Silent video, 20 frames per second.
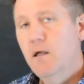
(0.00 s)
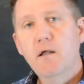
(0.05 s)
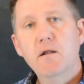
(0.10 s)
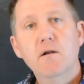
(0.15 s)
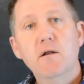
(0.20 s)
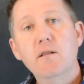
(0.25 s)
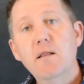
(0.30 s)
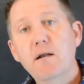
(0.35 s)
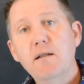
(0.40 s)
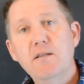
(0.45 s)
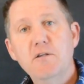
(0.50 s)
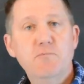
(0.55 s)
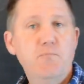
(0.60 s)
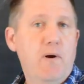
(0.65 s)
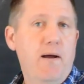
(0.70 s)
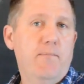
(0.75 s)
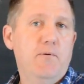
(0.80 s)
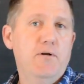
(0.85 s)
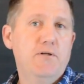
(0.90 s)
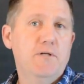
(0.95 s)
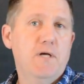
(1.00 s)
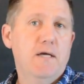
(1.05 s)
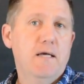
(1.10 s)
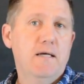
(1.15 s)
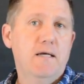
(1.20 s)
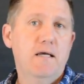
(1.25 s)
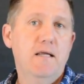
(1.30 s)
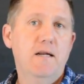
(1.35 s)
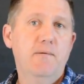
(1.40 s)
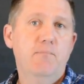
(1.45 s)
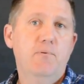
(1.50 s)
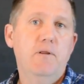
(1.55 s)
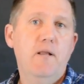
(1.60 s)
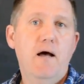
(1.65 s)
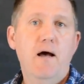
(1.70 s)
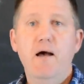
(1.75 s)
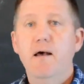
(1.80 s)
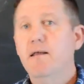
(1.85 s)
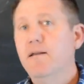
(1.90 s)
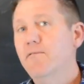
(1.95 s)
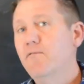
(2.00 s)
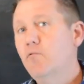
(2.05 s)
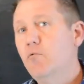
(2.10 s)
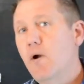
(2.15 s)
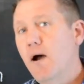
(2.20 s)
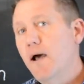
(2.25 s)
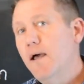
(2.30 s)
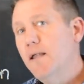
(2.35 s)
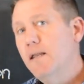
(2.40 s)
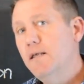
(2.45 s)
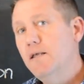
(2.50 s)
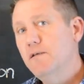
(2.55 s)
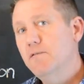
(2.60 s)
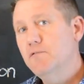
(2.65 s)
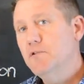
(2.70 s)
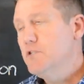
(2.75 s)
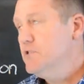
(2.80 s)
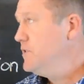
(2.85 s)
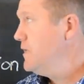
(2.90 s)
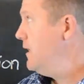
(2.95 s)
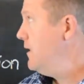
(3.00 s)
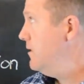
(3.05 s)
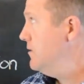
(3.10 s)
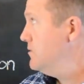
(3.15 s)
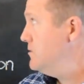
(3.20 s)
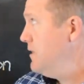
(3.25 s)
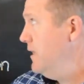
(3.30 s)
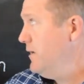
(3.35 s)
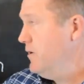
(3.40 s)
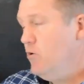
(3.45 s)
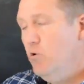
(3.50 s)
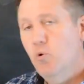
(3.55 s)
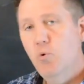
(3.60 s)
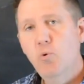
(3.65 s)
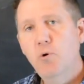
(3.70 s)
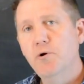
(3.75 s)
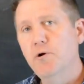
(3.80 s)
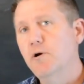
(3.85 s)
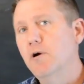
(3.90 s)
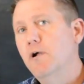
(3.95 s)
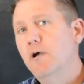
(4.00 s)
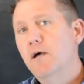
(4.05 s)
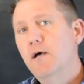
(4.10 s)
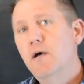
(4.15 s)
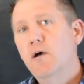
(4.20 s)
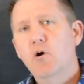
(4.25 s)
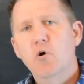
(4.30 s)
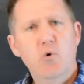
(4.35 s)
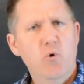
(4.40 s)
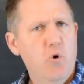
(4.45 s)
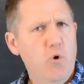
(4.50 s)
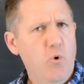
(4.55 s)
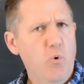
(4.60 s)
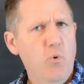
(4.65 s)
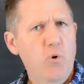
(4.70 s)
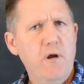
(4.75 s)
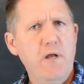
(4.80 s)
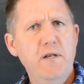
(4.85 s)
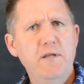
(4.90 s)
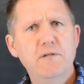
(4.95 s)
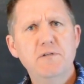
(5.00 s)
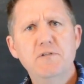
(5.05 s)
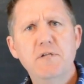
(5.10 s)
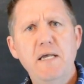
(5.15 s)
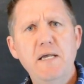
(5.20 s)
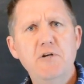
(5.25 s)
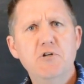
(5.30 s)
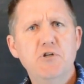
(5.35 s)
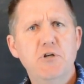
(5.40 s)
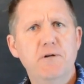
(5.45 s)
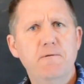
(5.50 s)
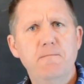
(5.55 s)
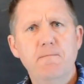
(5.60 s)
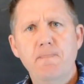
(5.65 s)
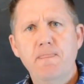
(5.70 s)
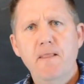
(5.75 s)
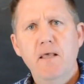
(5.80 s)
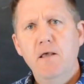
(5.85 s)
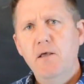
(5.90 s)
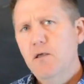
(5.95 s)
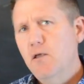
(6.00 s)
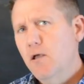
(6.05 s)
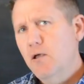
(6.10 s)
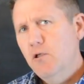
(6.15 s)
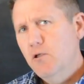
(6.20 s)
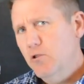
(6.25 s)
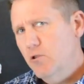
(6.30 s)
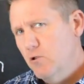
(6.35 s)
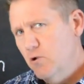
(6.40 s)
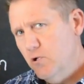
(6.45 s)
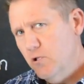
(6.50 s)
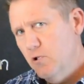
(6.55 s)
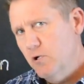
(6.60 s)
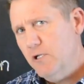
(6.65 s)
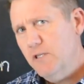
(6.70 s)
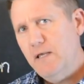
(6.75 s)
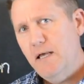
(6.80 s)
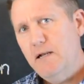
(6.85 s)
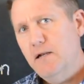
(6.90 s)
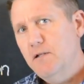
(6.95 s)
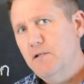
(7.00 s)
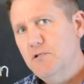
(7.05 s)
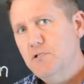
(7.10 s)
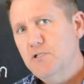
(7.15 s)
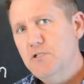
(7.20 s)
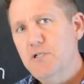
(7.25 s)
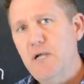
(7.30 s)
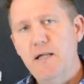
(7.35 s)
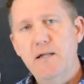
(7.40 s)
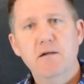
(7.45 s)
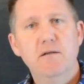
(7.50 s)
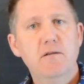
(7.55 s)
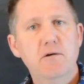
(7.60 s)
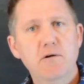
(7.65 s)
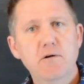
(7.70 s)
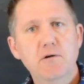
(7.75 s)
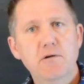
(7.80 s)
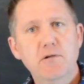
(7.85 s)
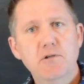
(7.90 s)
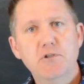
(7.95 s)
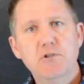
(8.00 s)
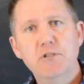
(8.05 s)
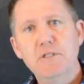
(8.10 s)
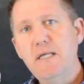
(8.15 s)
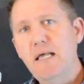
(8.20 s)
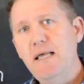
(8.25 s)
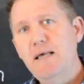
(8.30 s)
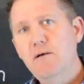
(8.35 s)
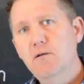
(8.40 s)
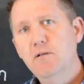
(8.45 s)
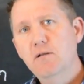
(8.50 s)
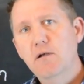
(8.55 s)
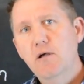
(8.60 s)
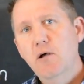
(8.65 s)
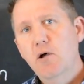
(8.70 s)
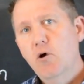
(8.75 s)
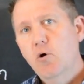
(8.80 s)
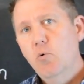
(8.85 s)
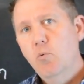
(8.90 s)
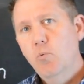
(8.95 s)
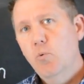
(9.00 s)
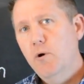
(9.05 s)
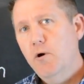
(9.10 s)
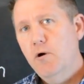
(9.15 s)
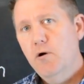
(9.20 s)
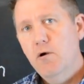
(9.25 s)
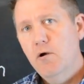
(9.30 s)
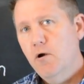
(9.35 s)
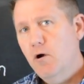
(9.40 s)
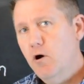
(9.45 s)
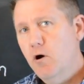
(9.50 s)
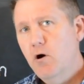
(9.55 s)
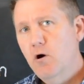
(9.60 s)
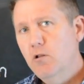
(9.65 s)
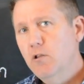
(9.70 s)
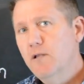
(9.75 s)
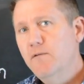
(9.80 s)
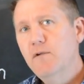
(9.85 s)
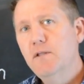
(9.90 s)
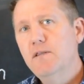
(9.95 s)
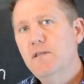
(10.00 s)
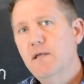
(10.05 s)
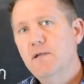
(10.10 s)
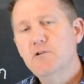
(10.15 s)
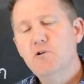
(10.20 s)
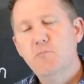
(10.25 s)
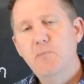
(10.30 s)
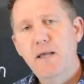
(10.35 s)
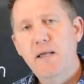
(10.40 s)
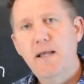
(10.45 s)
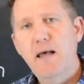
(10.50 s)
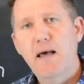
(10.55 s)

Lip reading: Now, a lot of these properties can apply at a variety of scales, like order or organization. You can look at that at a cellular scale, where all living things are made